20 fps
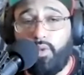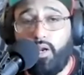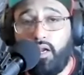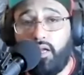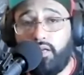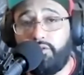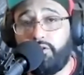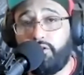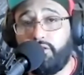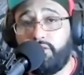
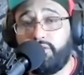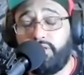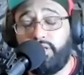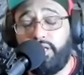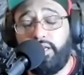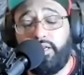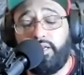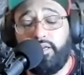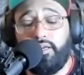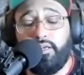As you can
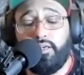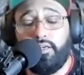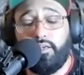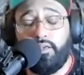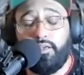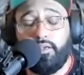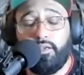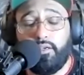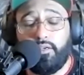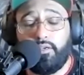see,
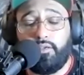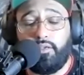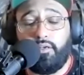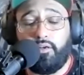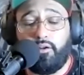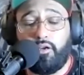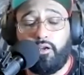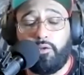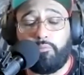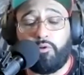
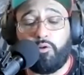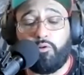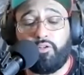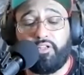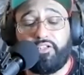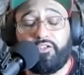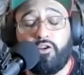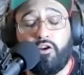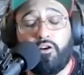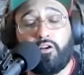I'm only
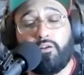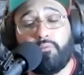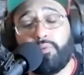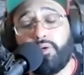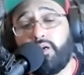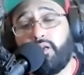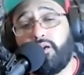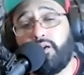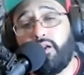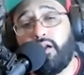talking
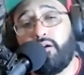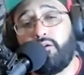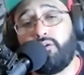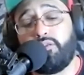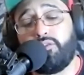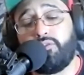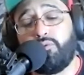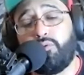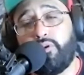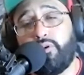about an hour
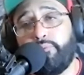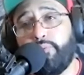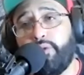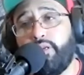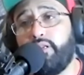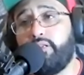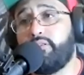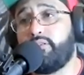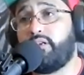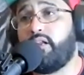and 20
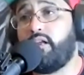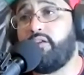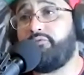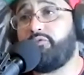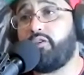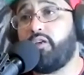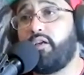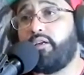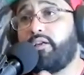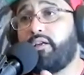minutes, and I
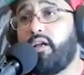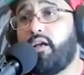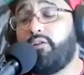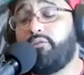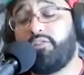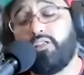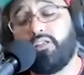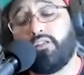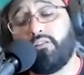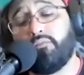
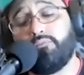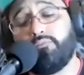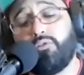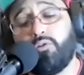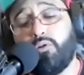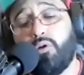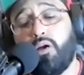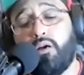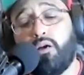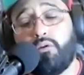took them
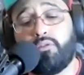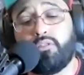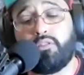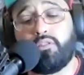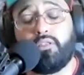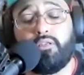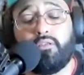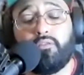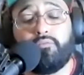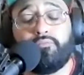2 hours
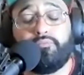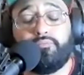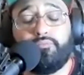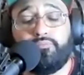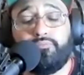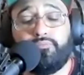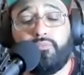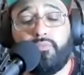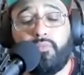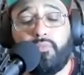ago,
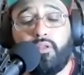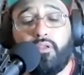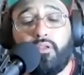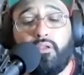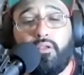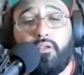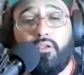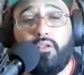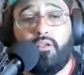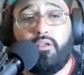
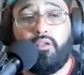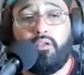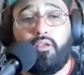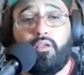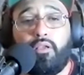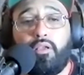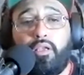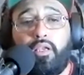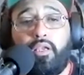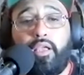
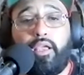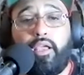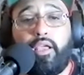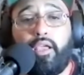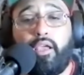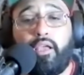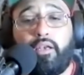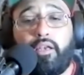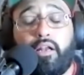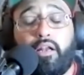
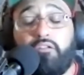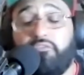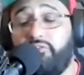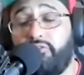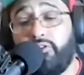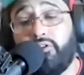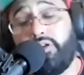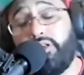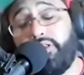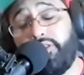and I don't
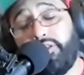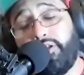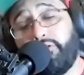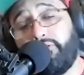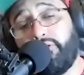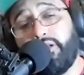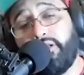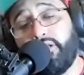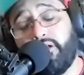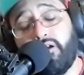feel anything
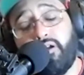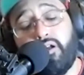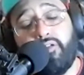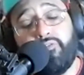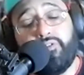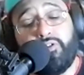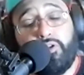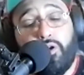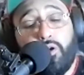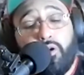right now. I
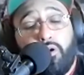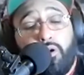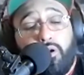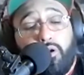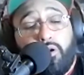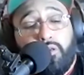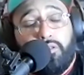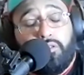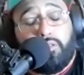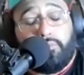haven't
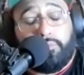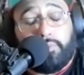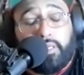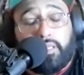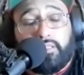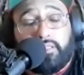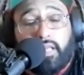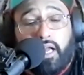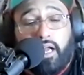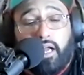yawned. I'm
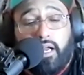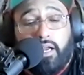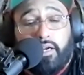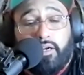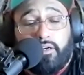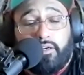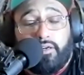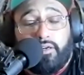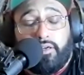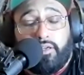not
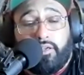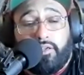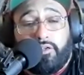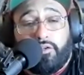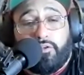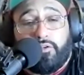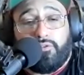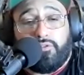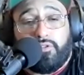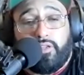tired, and
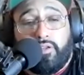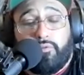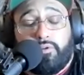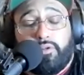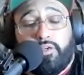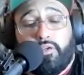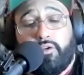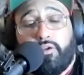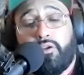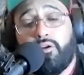usually when
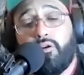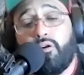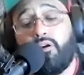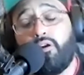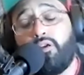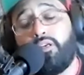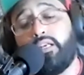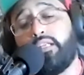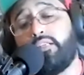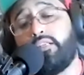you
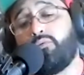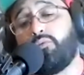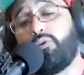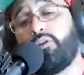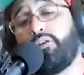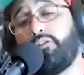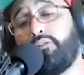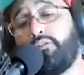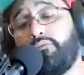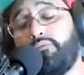yawn, that's when
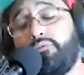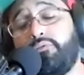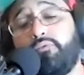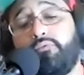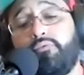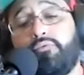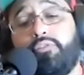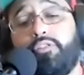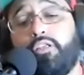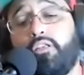
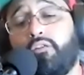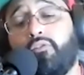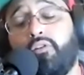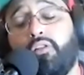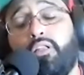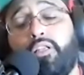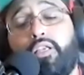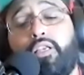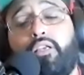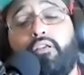
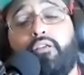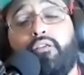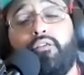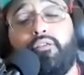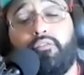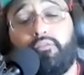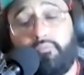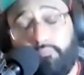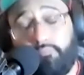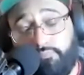generally
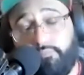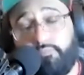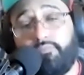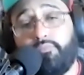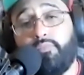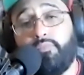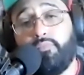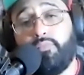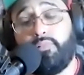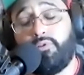
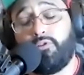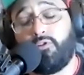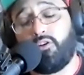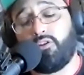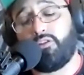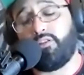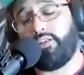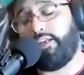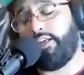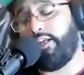it
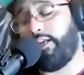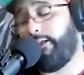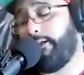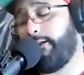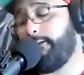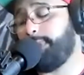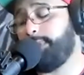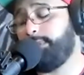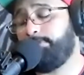starts to kick in.